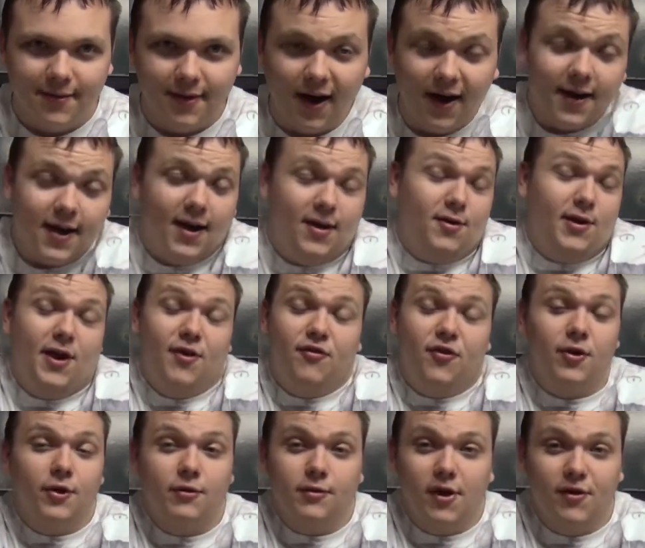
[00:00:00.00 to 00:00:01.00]
Again, if
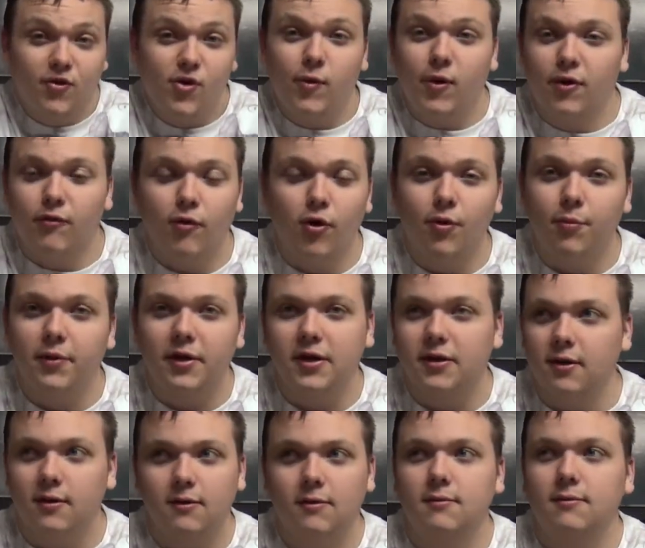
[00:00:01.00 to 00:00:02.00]
you want to
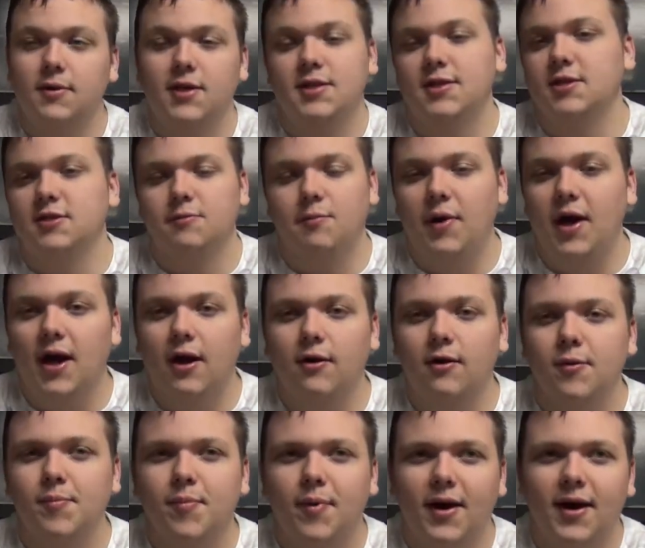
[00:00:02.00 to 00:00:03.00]
roleplay, then it doesn't
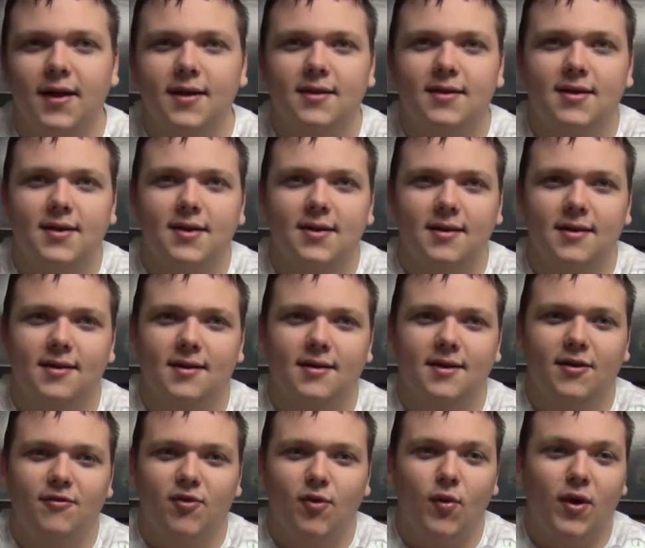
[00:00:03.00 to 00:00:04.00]
matter. But
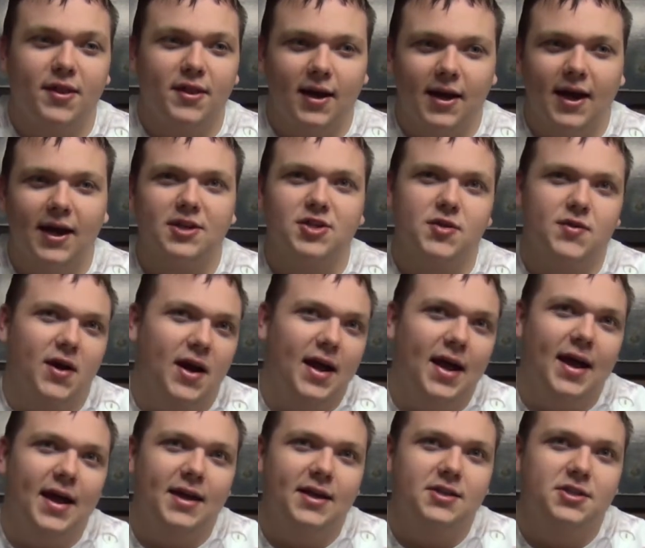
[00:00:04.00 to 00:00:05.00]
if you want that extra
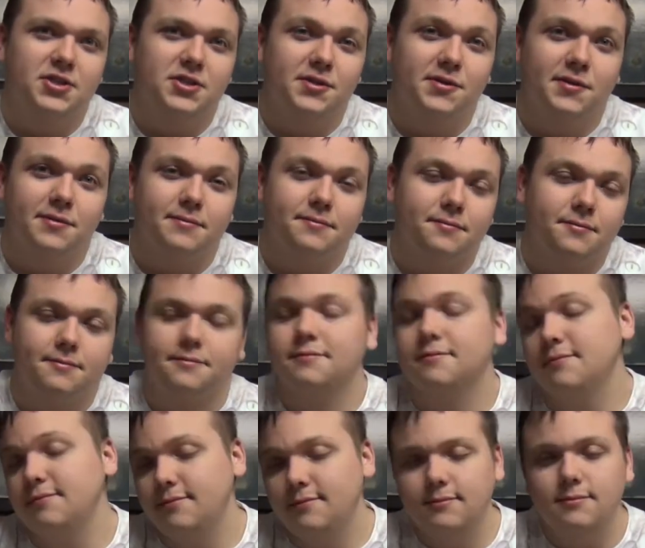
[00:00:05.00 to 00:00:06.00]
edge,
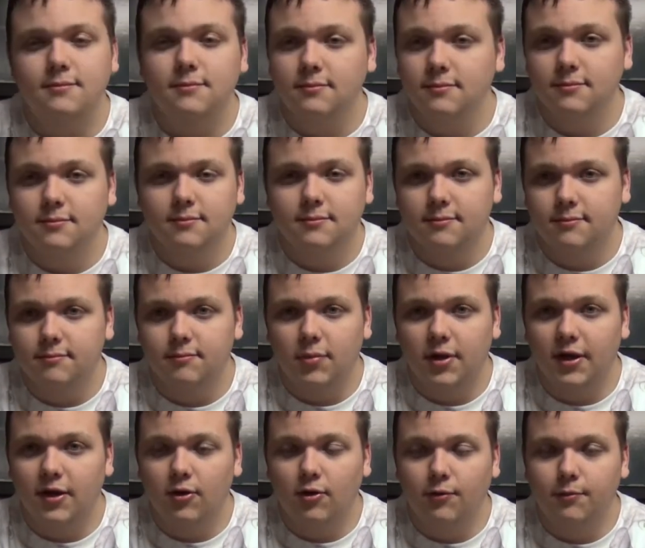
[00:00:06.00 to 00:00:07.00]

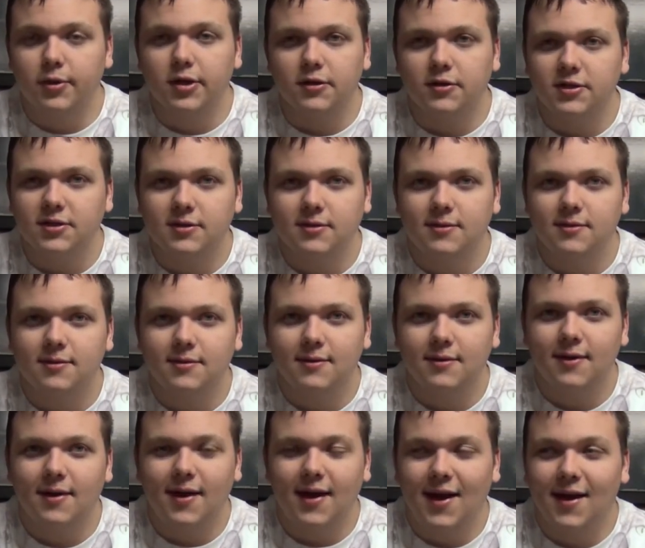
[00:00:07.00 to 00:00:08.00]
play an old person.
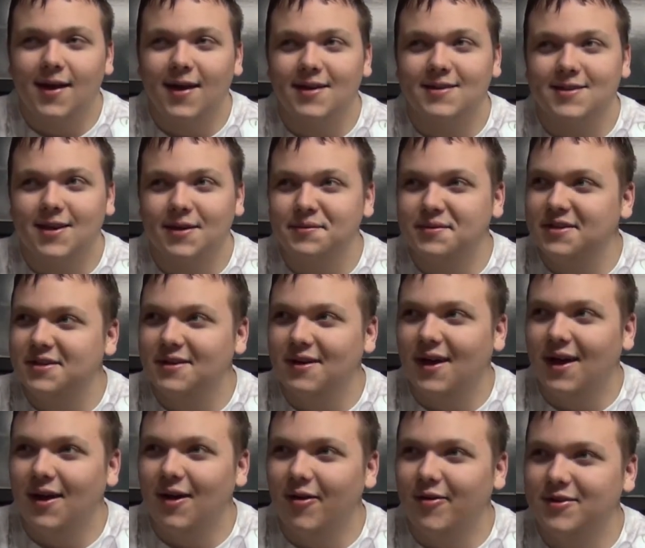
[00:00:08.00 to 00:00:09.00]
I guess
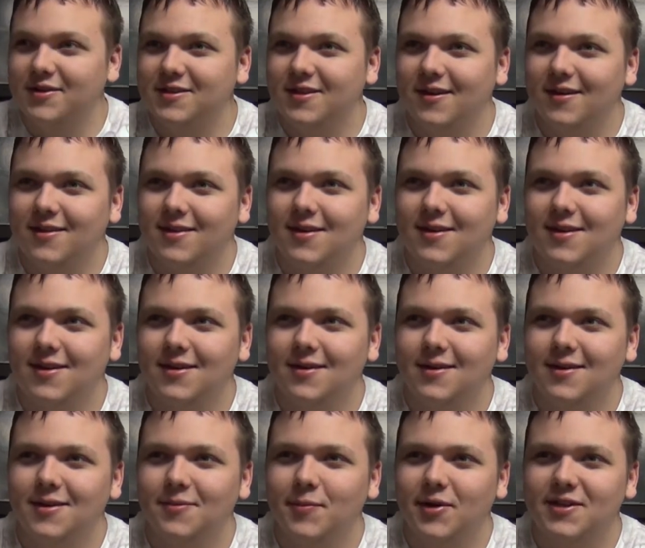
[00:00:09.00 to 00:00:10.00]
I always think in the
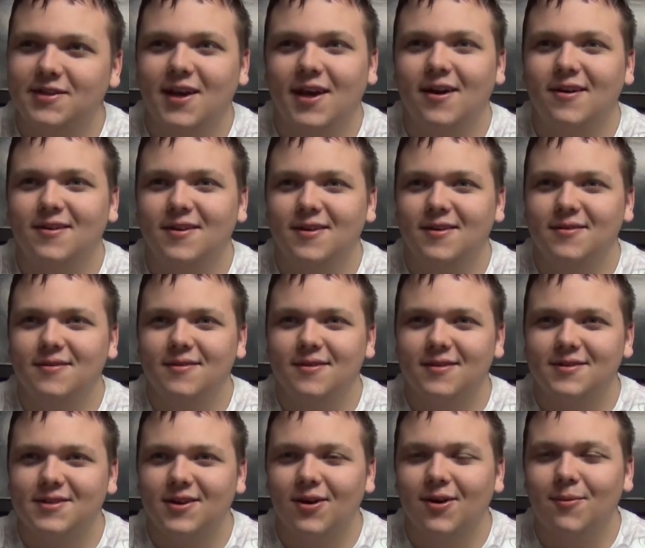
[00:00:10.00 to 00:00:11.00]
D&D mentality.
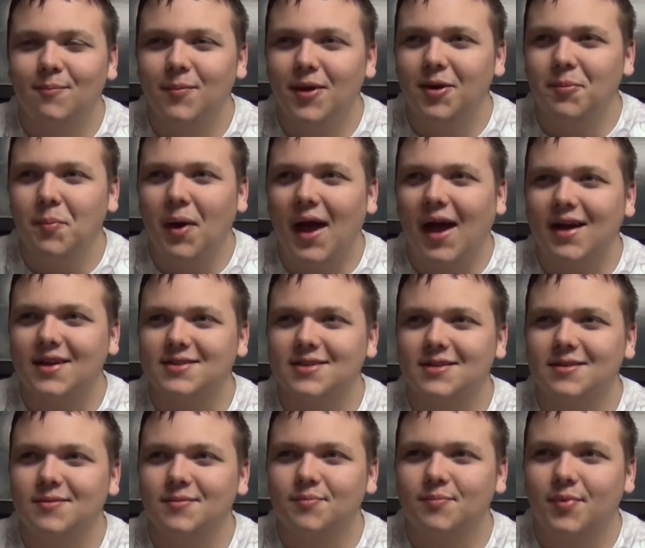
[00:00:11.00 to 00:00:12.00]
It's all
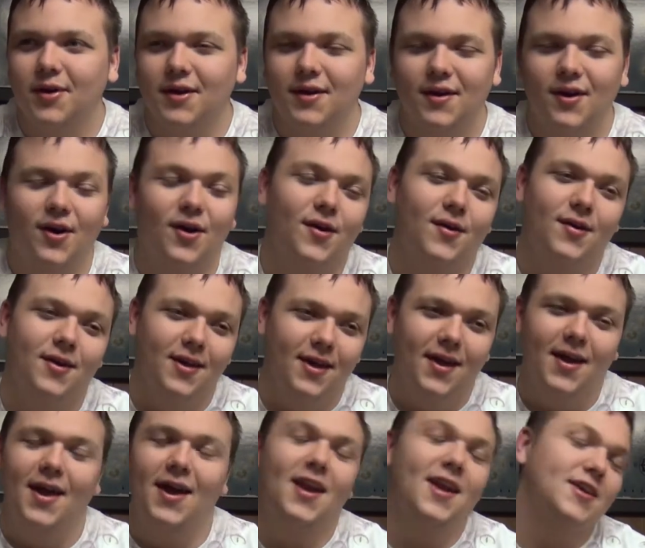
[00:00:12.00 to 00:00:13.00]
min-maxing. But no,
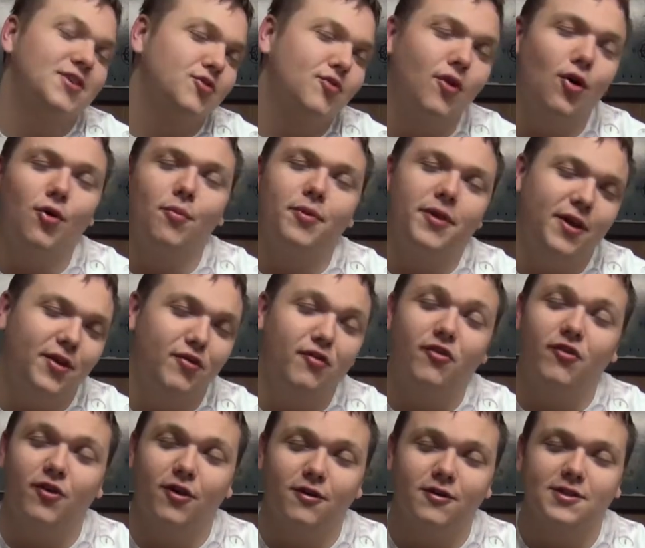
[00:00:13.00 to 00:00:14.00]
it is role-playing
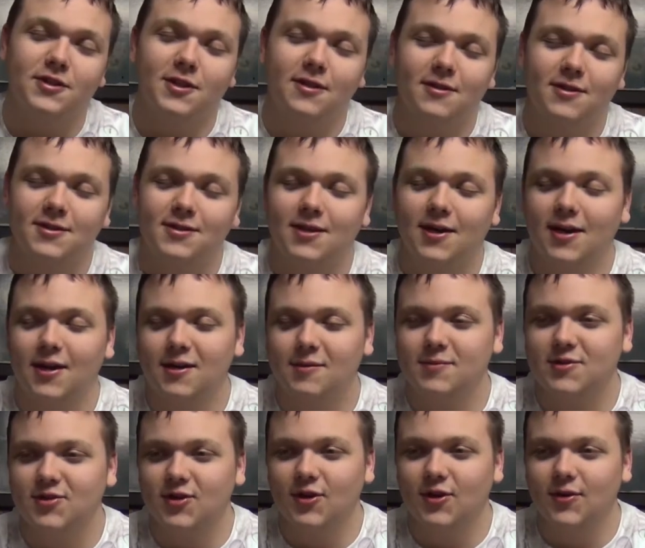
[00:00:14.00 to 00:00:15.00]
first in this
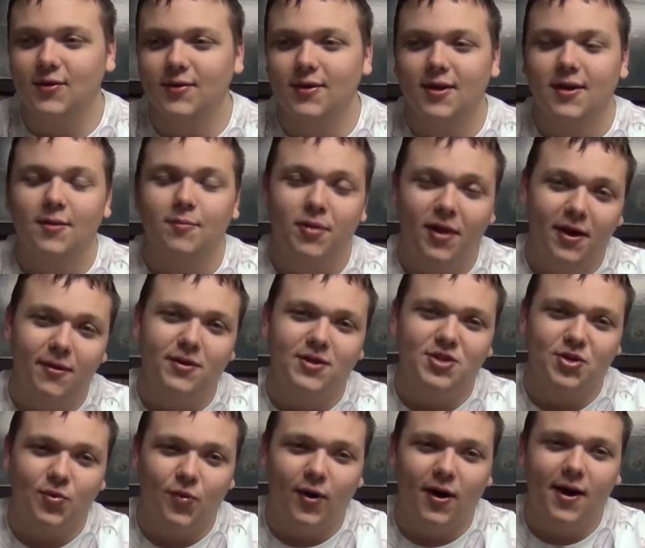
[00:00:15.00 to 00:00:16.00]
game, so play
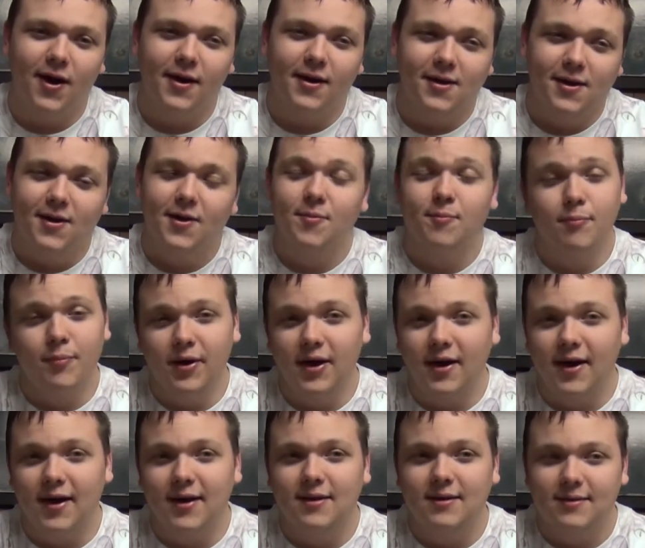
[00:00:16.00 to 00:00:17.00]
what you want,
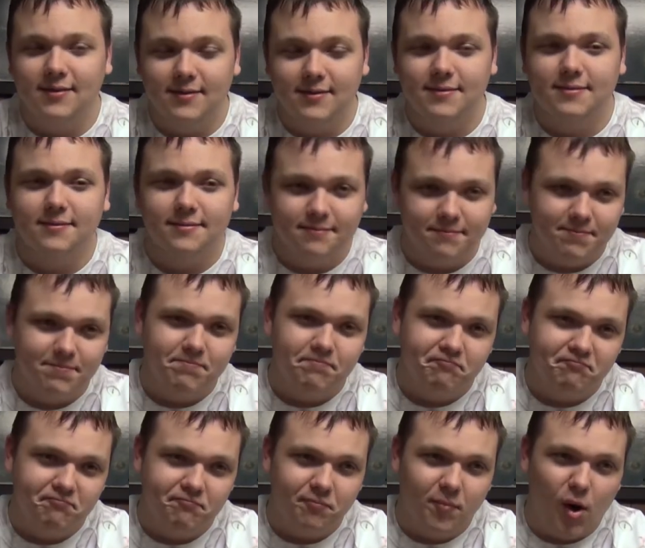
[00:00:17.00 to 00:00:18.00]
but
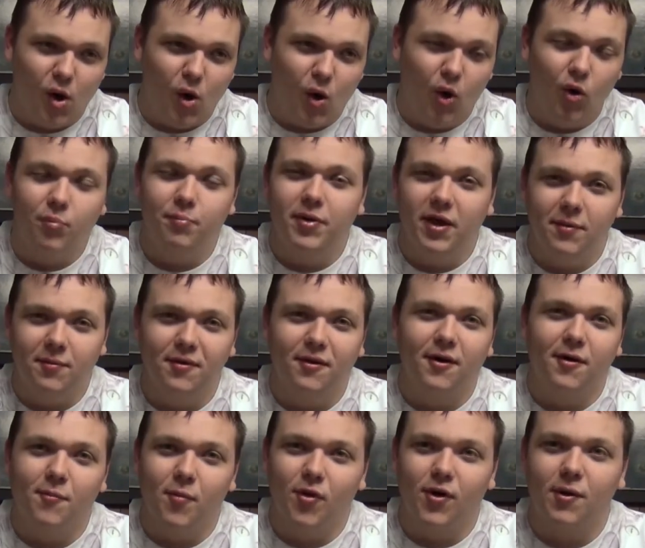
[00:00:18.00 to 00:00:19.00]
old people
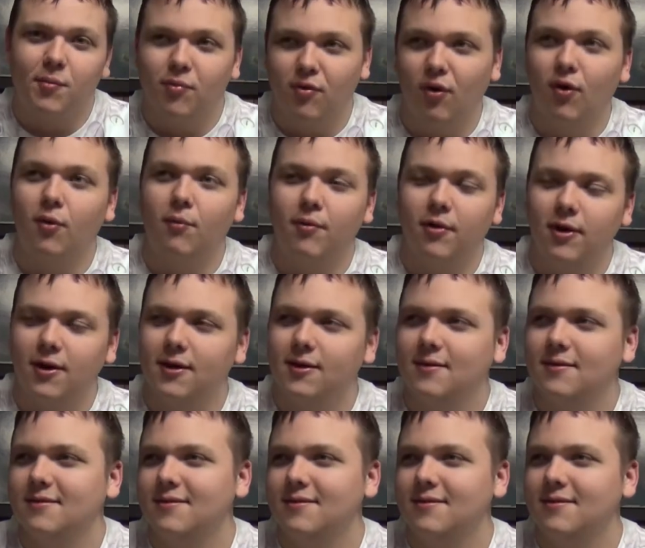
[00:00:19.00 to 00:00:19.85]
are more appropriate.